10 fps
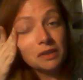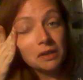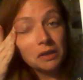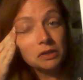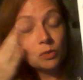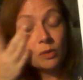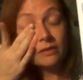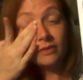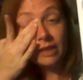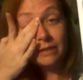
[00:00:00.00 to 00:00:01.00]
the
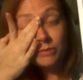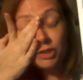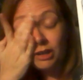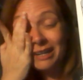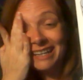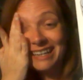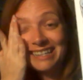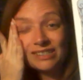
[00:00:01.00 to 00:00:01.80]
twin flame journey